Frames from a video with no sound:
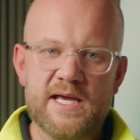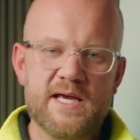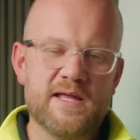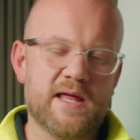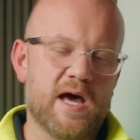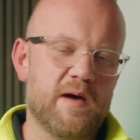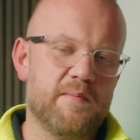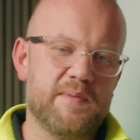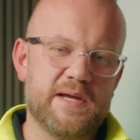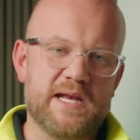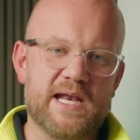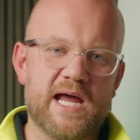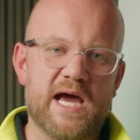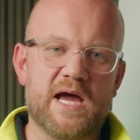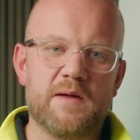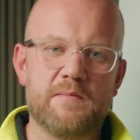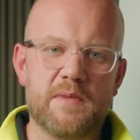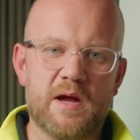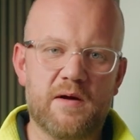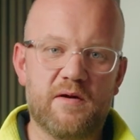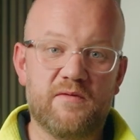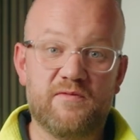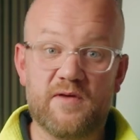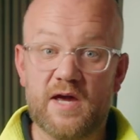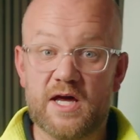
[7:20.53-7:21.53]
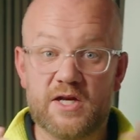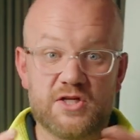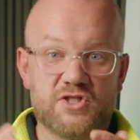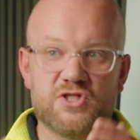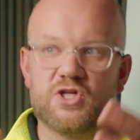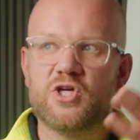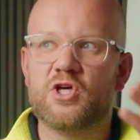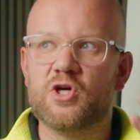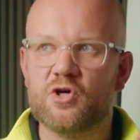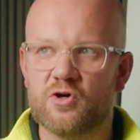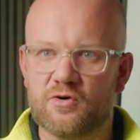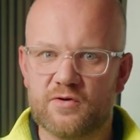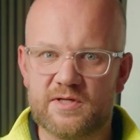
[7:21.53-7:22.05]
That'd be a nightmare if you had a
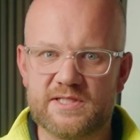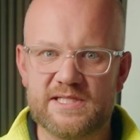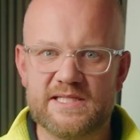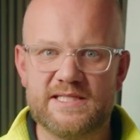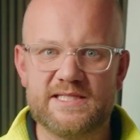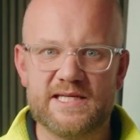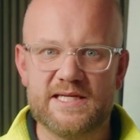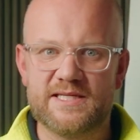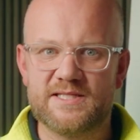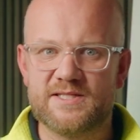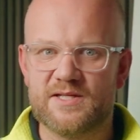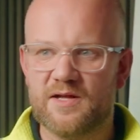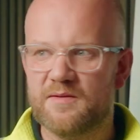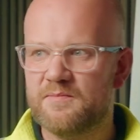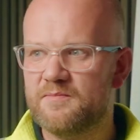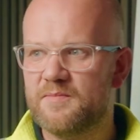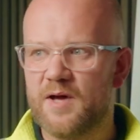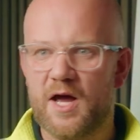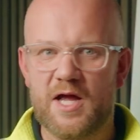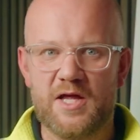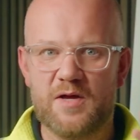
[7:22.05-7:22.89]
security system